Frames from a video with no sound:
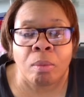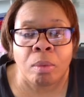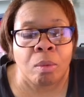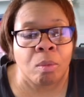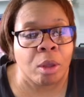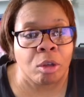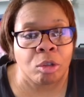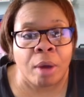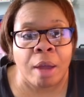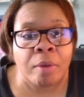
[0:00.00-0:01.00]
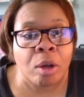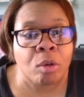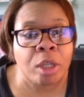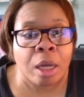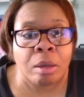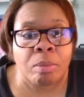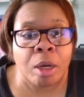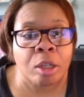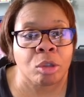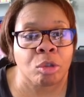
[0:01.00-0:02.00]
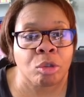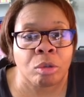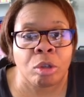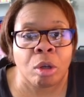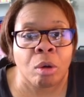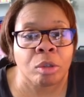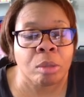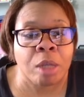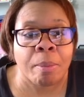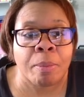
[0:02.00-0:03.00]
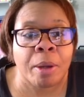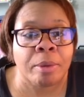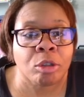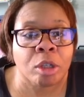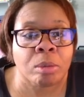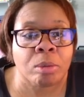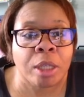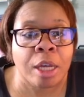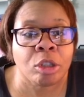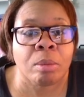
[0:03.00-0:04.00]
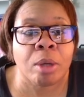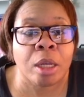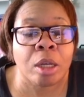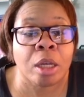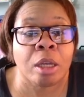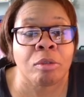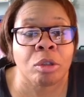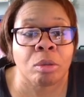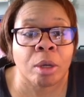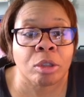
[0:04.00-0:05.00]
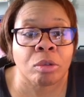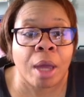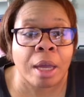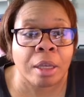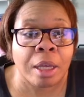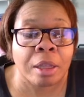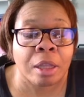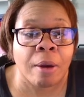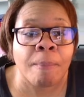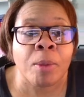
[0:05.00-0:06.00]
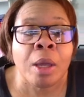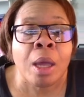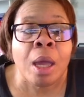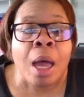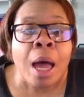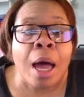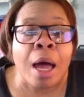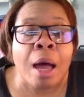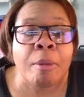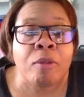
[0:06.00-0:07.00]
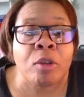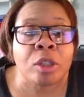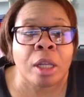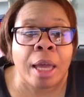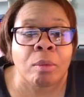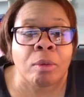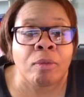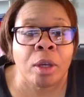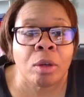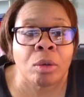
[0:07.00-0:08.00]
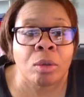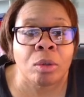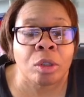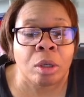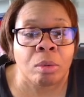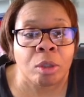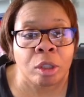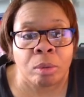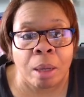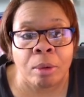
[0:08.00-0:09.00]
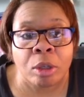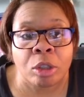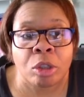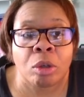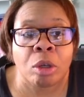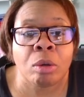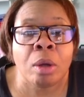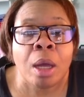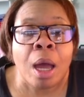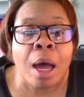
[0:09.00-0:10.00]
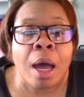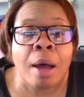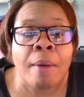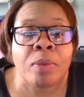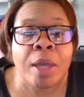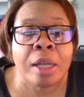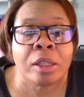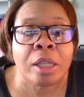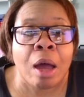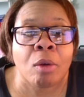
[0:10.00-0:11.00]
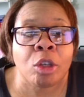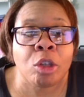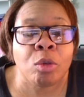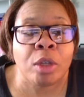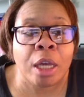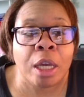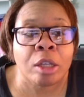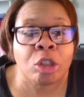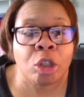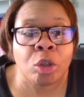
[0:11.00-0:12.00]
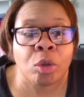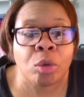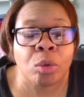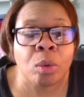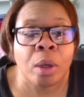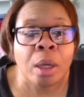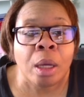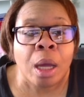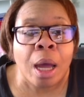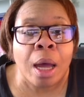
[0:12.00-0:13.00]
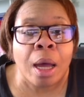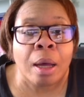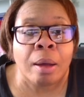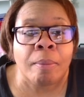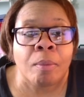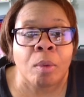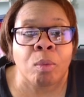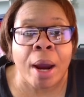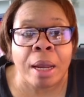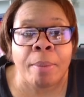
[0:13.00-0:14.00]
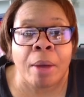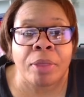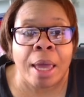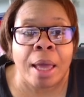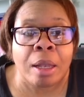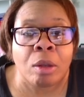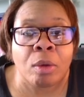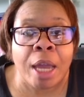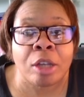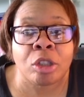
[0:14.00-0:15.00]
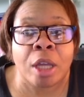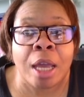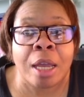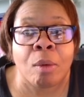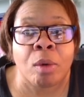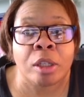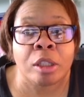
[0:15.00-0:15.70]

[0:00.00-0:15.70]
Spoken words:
whether you're driving or taking a bus or, some type of public transportation, but it gives you direction on how to get there. If you select reviews, which is what I'm going to show you, that's how you get to write about that location, and that what